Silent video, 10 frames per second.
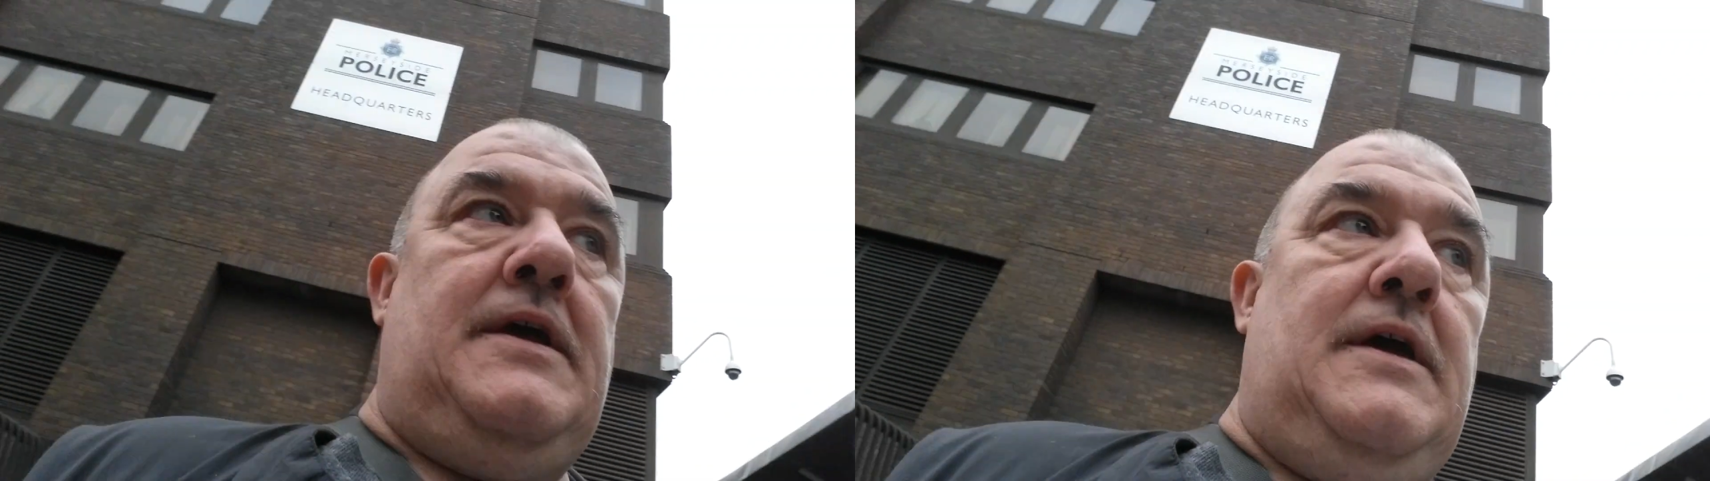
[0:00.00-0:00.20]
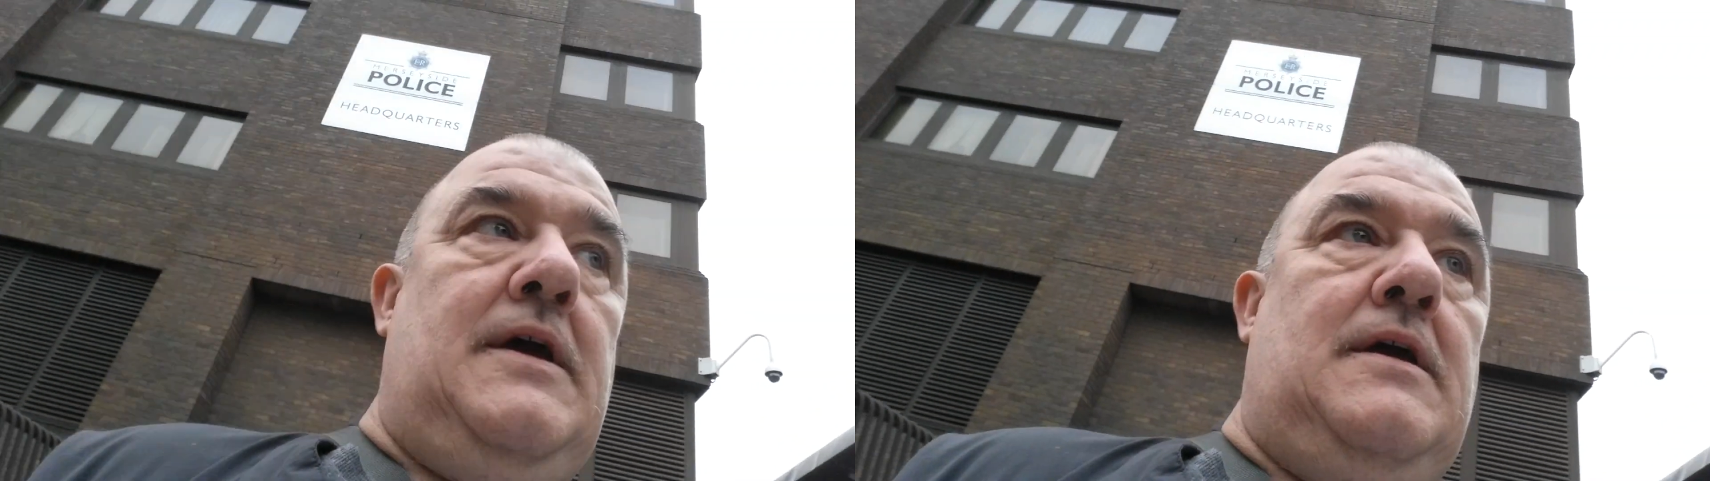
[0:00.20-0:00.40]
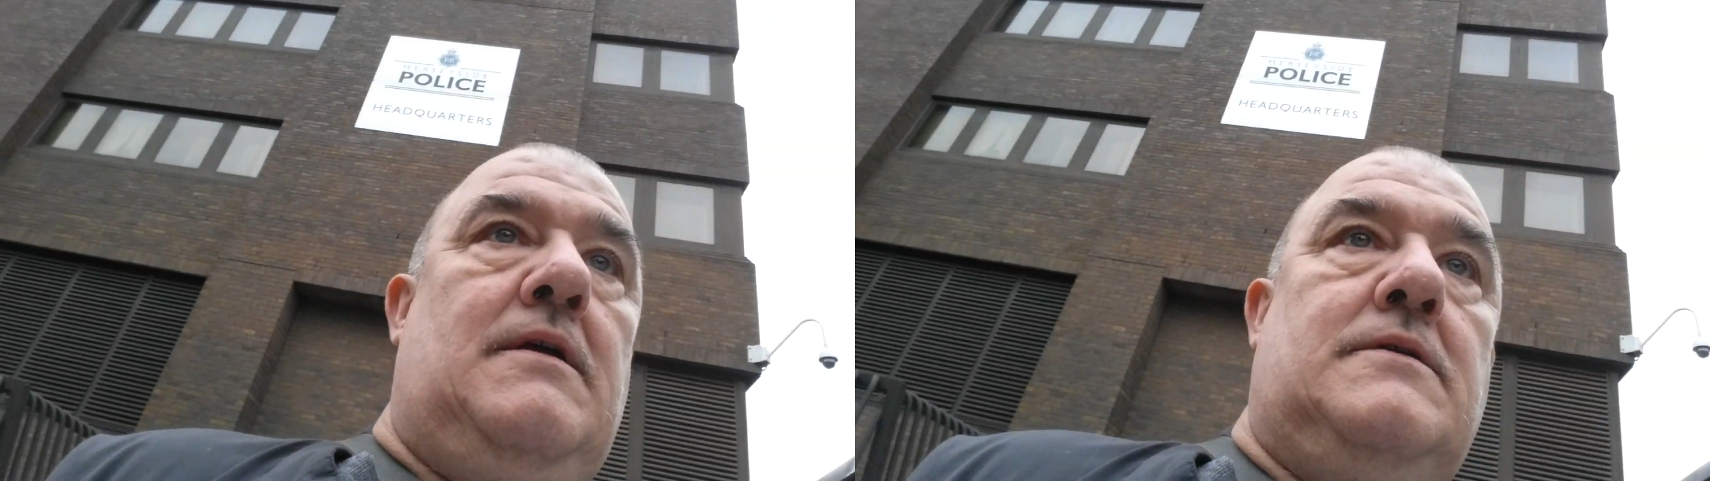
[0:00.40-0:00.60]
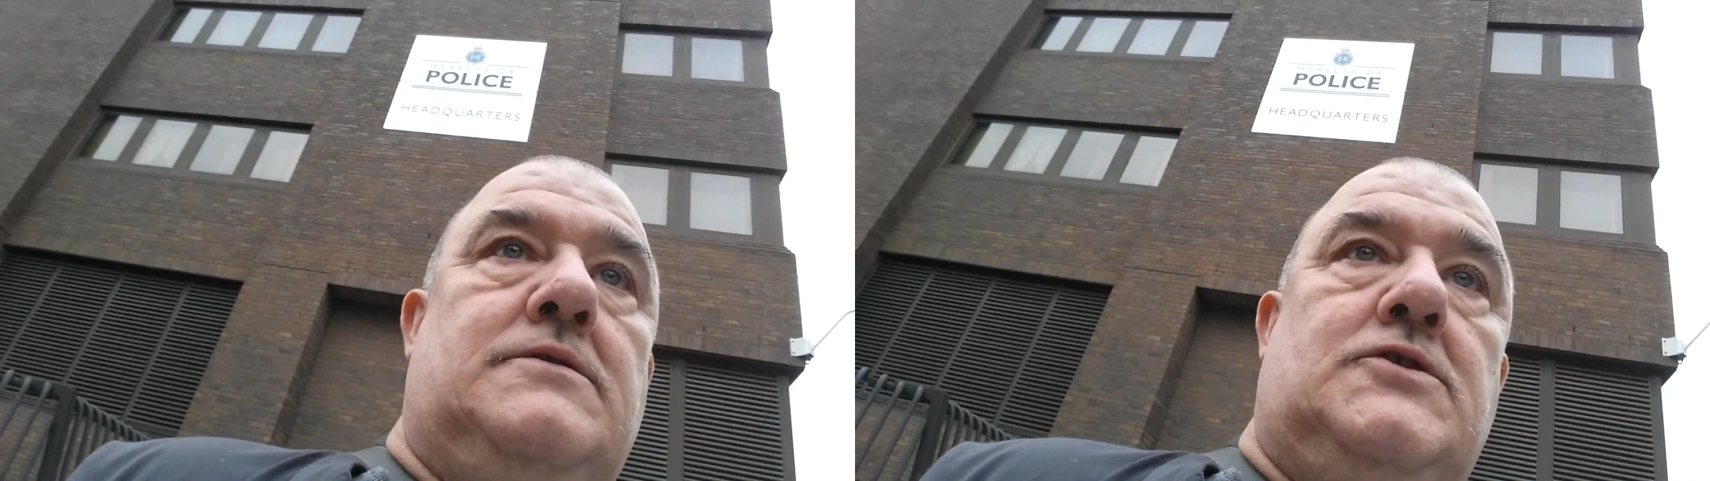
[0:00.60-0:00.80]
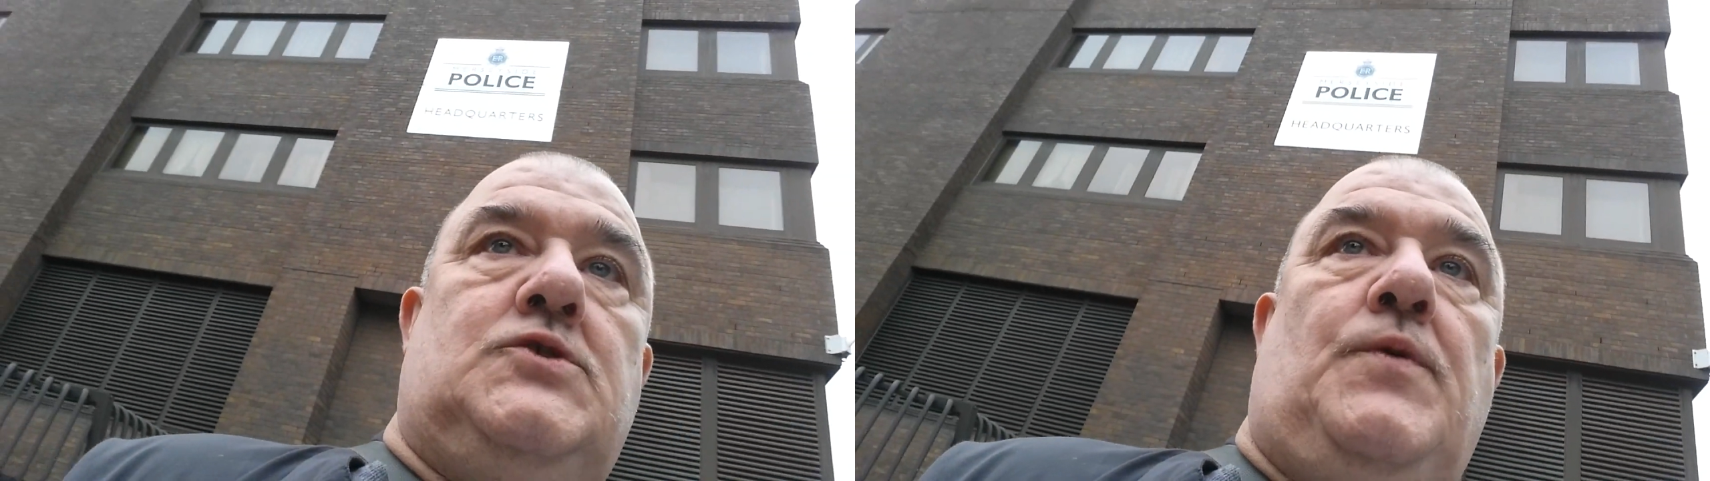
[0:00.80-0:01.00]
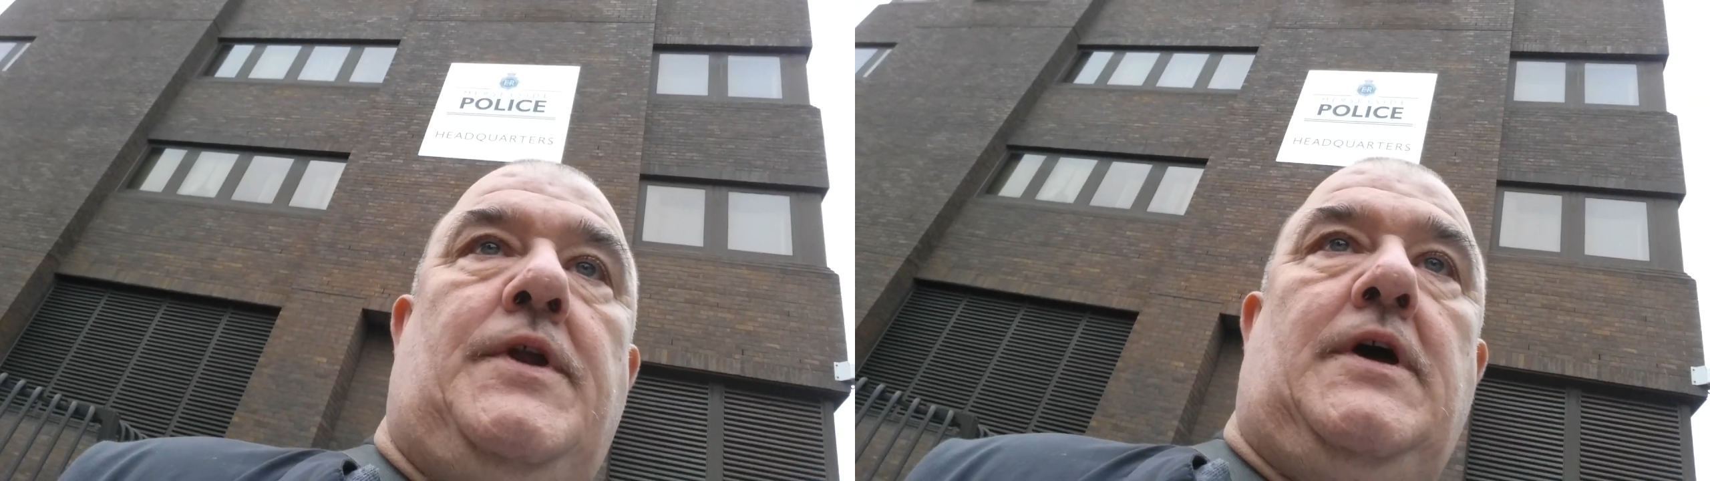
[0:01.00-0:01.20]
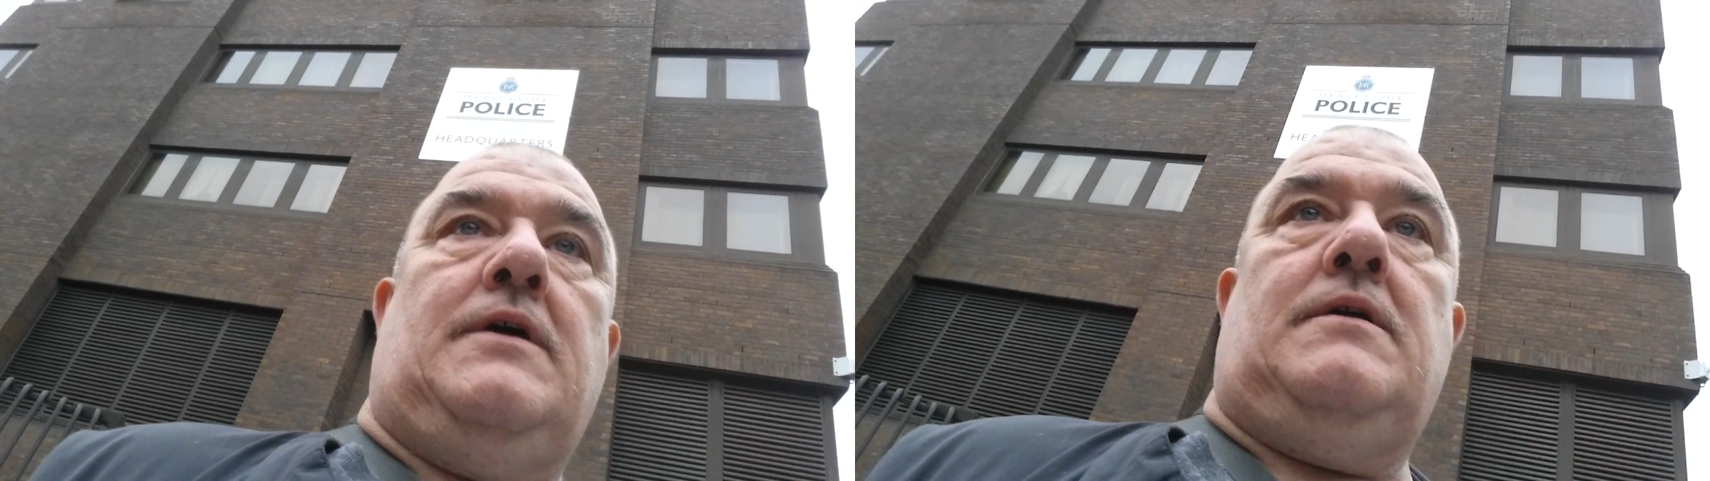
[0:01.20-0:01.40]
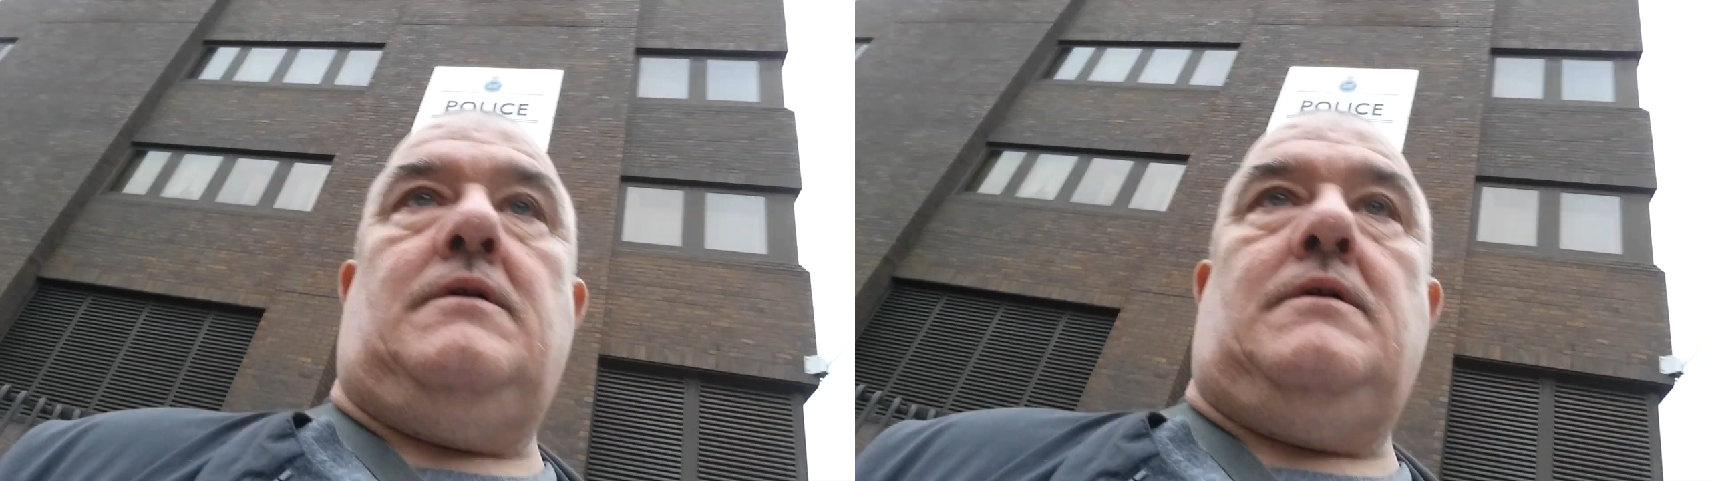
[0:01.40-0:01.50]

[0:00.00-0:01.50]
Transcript: uh, just want to